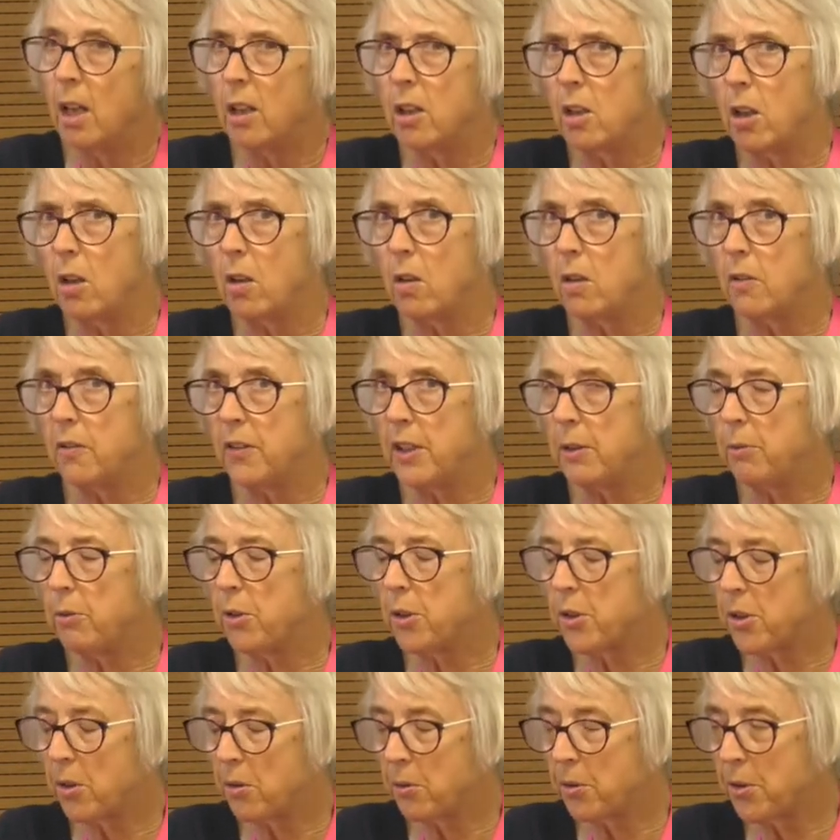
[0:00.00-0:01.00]
Colvin
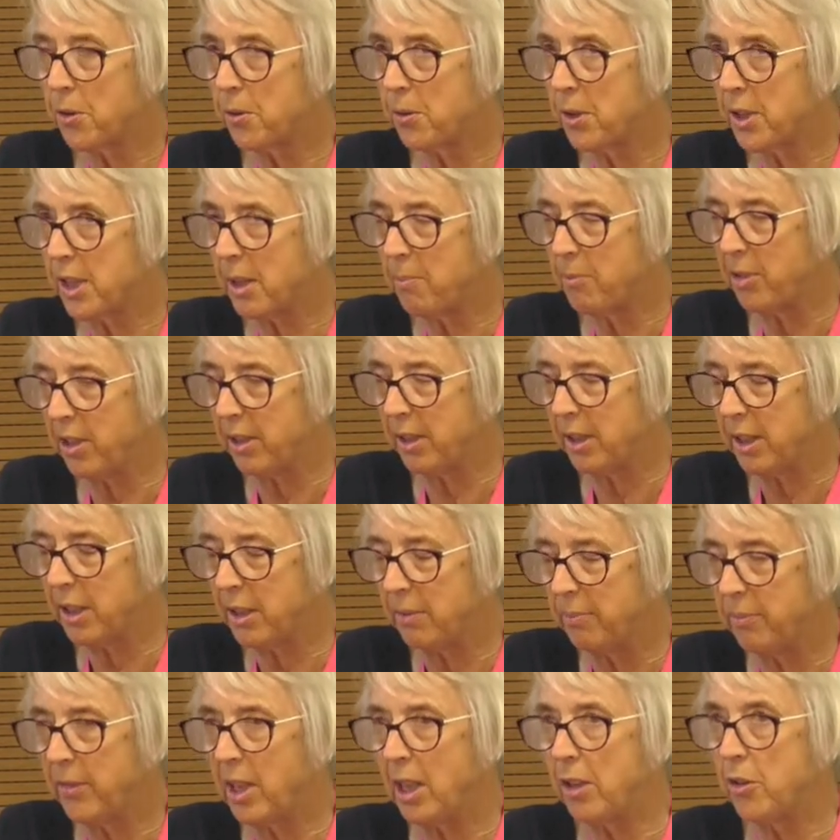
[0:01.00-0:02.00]
was also summoned
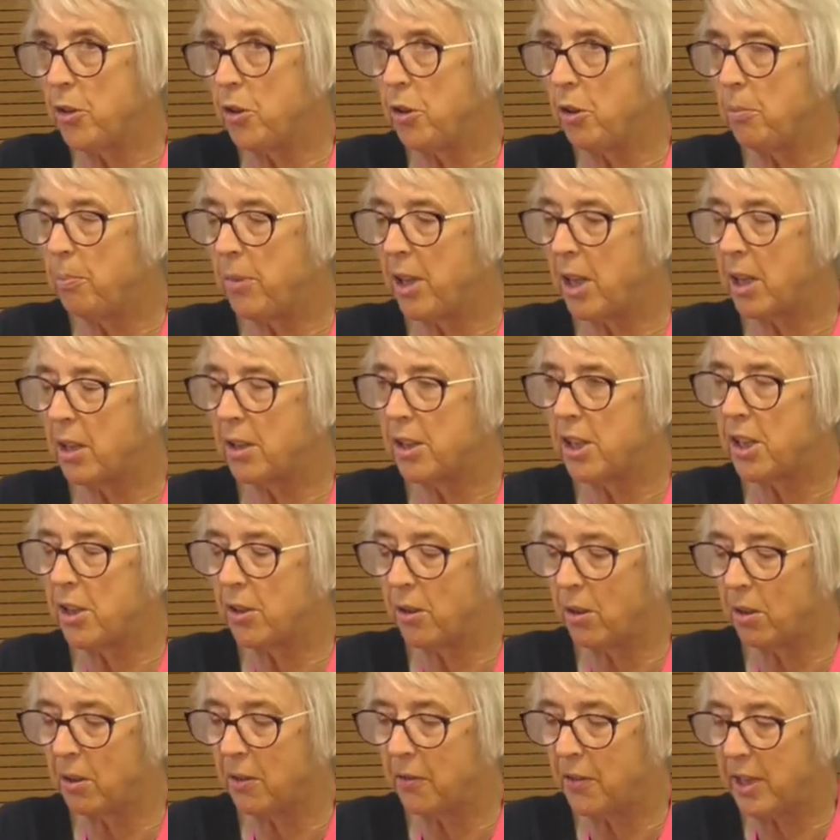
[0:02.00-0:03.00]
and took part in
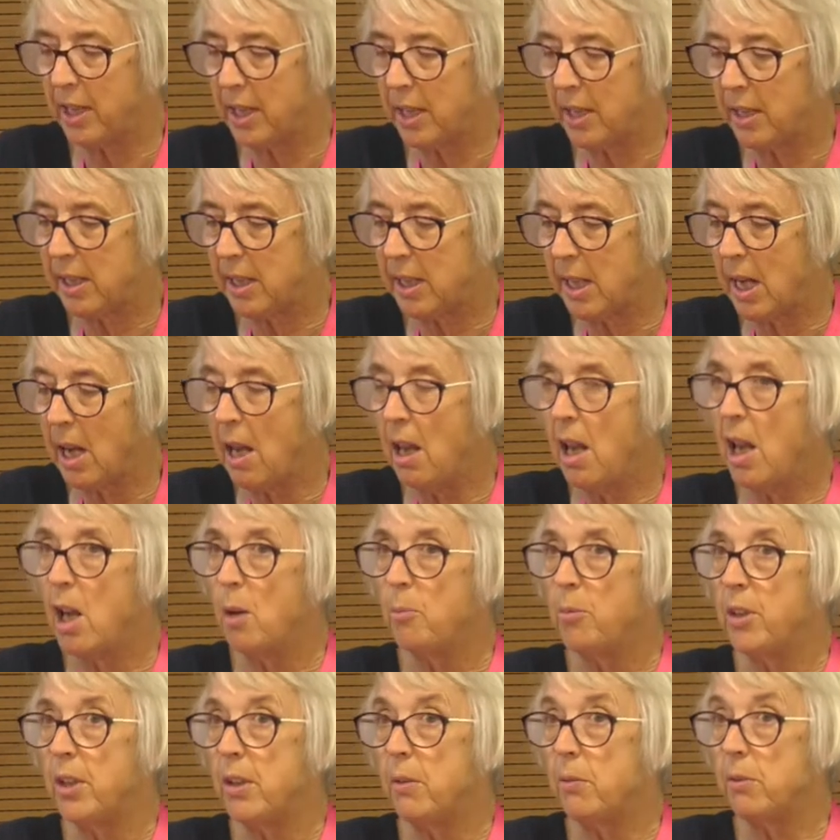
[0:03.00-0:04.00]
all of this,
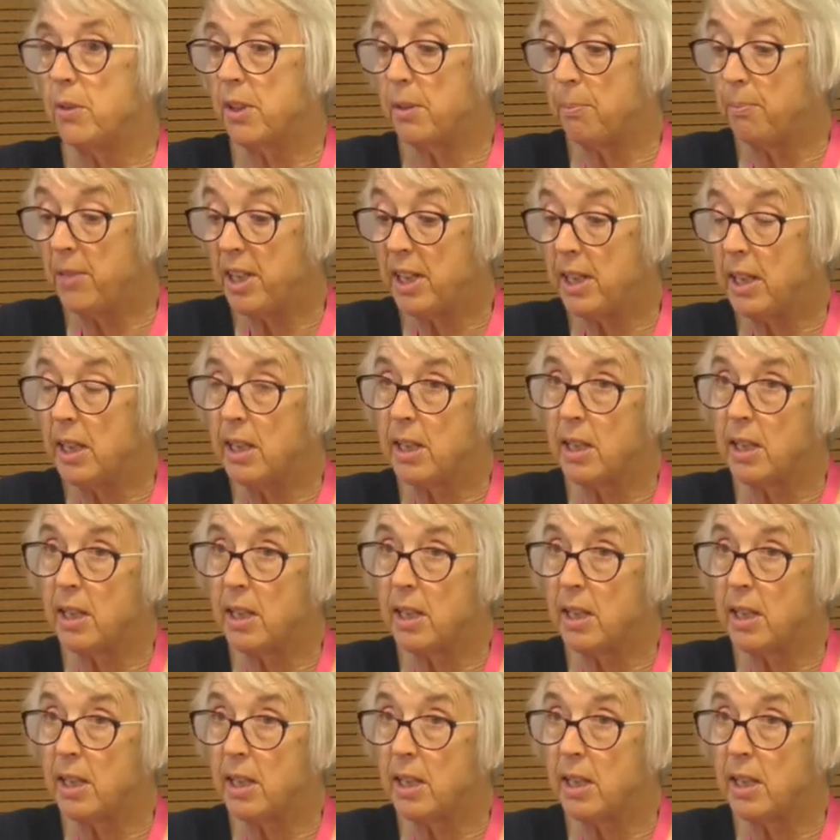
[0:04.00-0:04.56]
but it was Mrs.